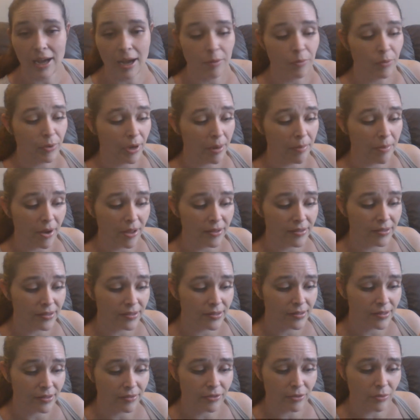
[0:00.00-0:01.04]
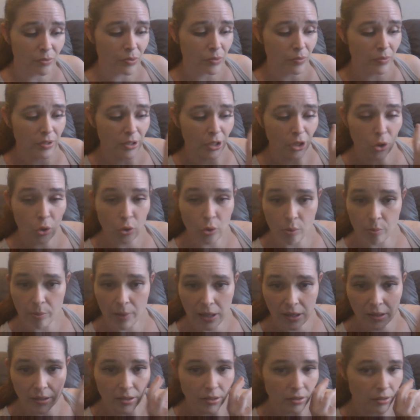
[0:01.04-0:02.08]
when I bought this stuff, it was when the cocoa
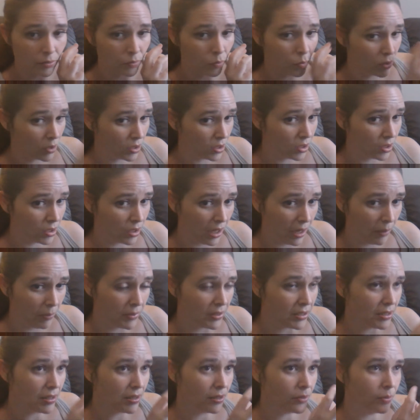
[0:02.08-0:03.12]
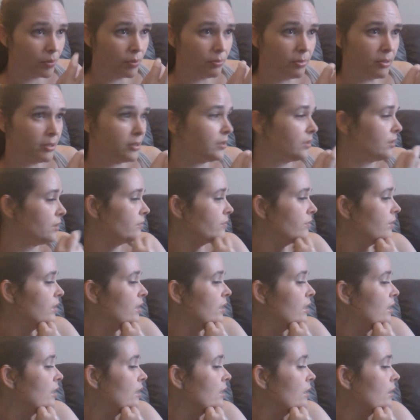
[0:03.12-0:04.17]
powders were, I want to say 20%
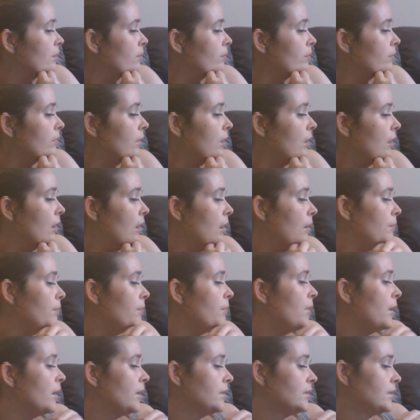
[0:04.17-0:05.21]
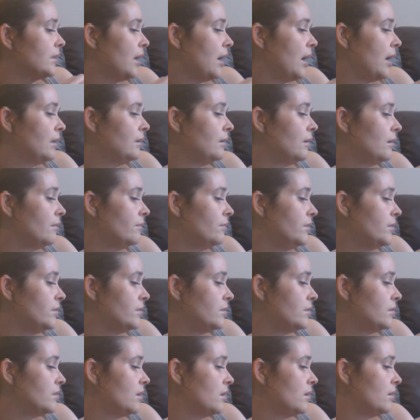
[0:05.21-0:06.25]
off. But I love
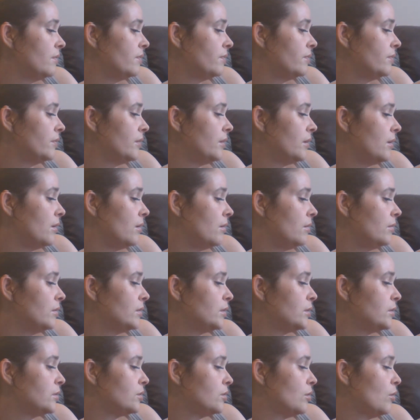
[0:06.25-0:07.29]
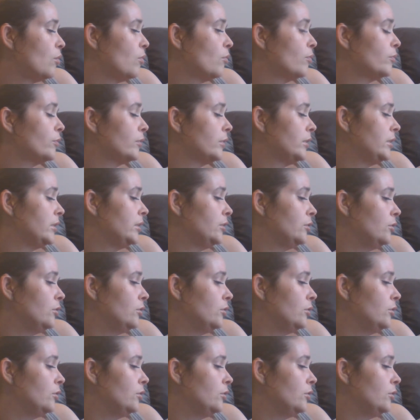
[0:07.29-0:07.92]
this stuff. Oh, it's so freaking